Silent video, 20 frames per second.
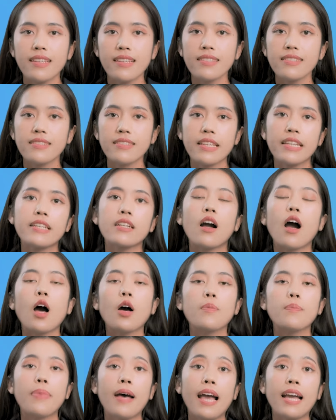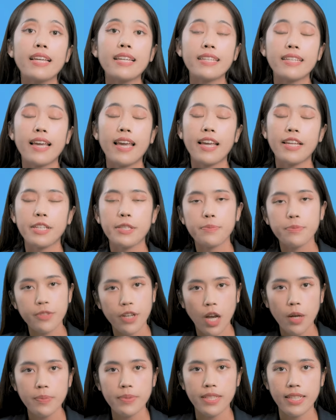leasing or buying any
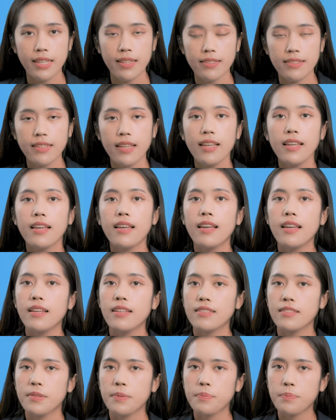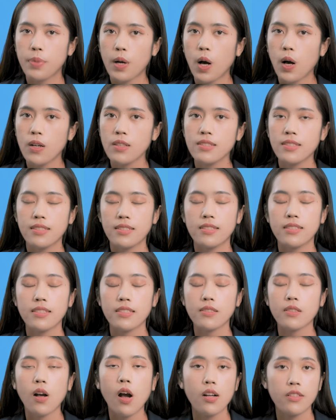properties, it's important
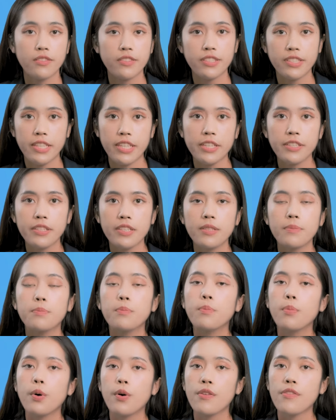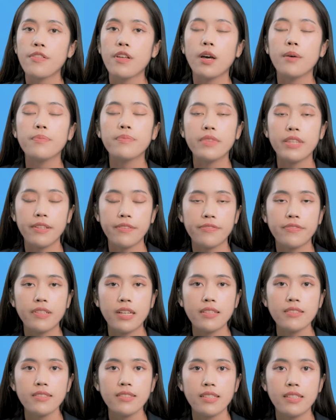to consider both of
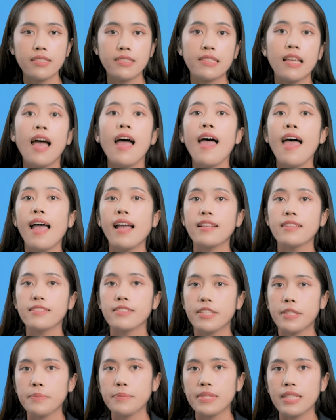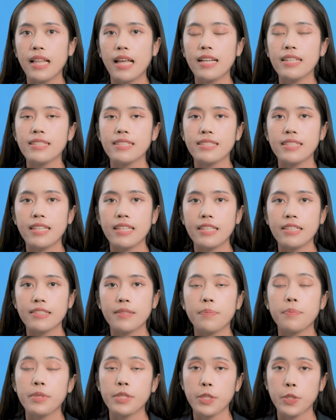differences and
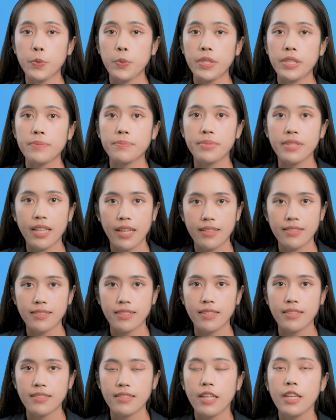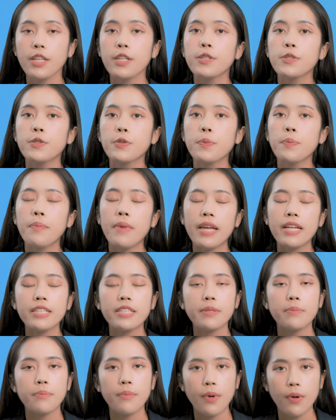similarities between places to make
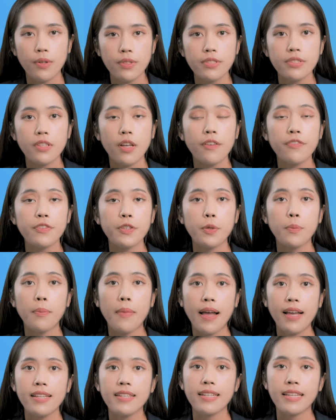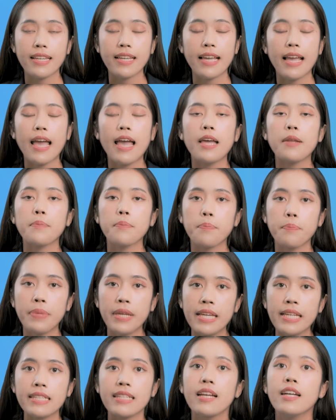the most of your money and
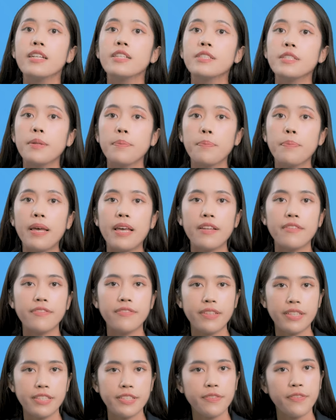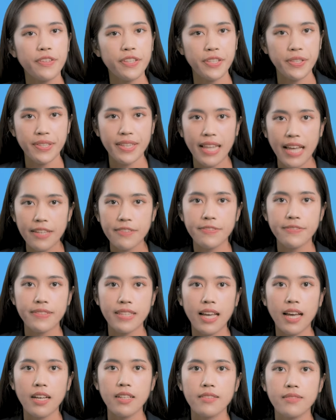pick the best fit for your
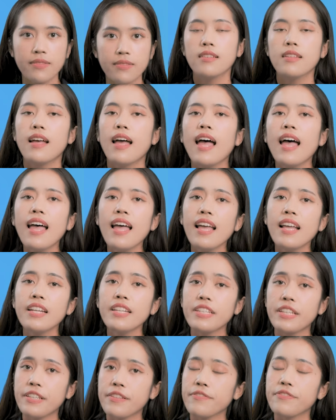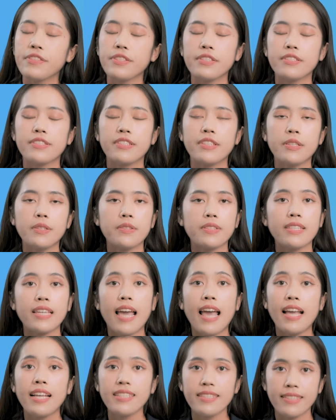lifestyle. And if you still
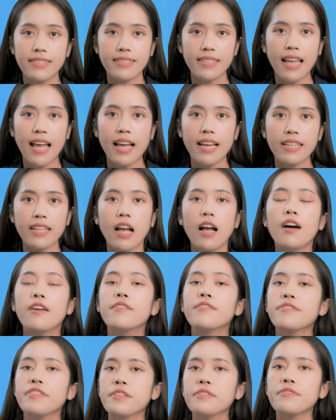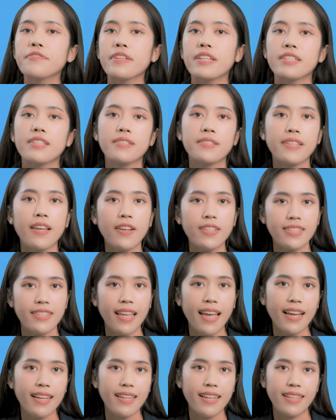can't decide, feel free to
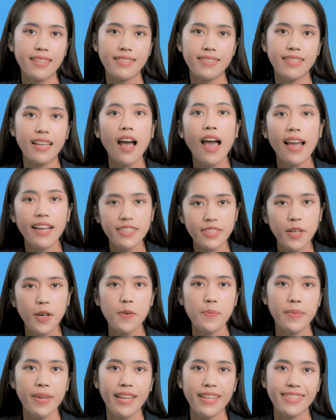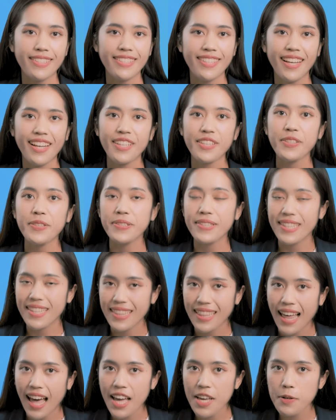contact us at AccomAsia, your
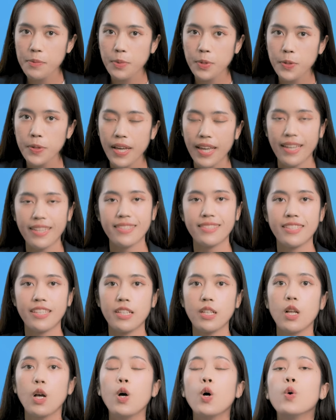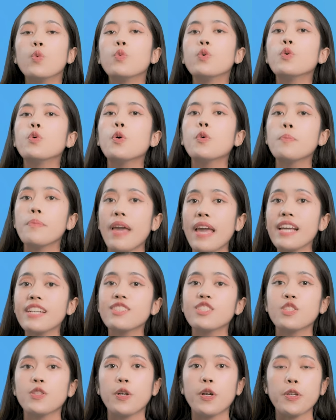reliable agent who will
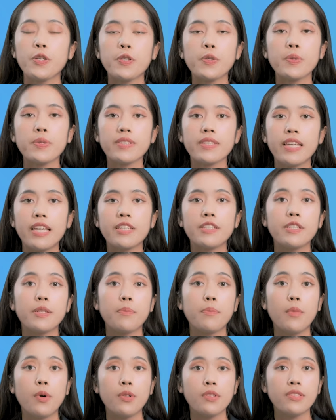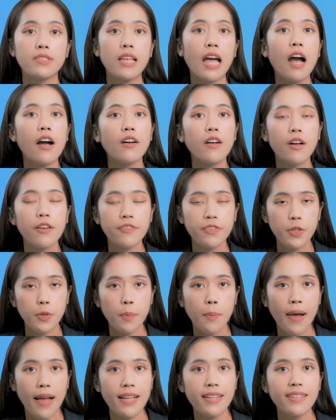make sure you get the most out of your
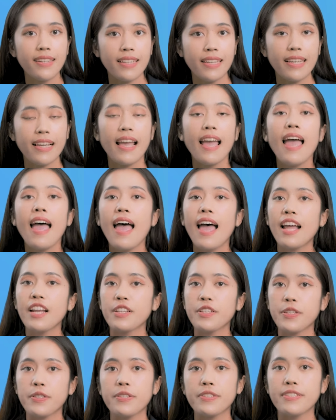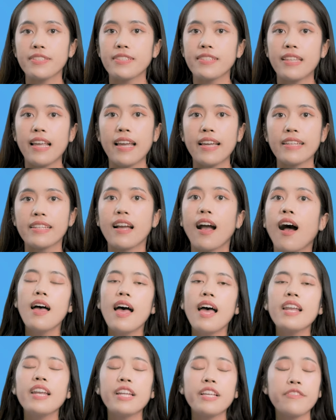money and you stay.
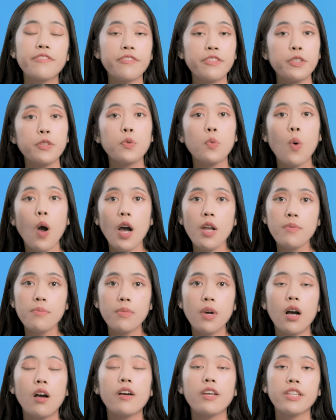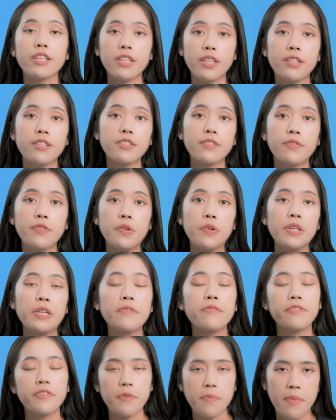And if you want more useful
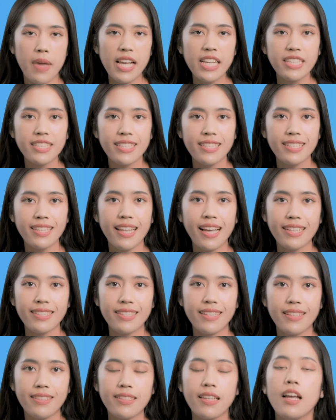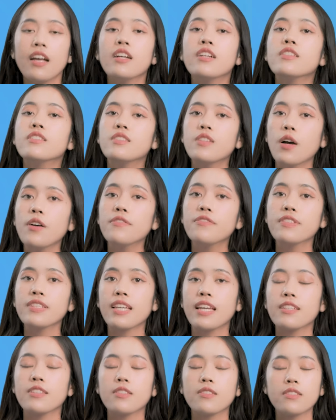information like this, don't
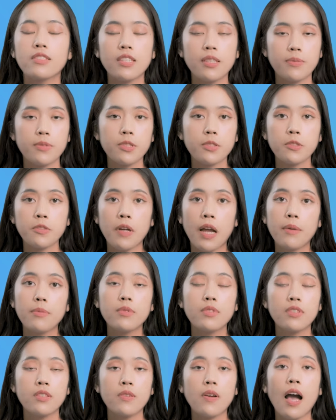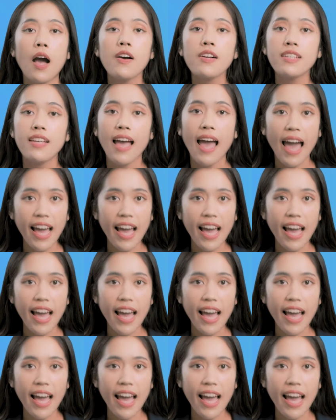forget to subscribe to our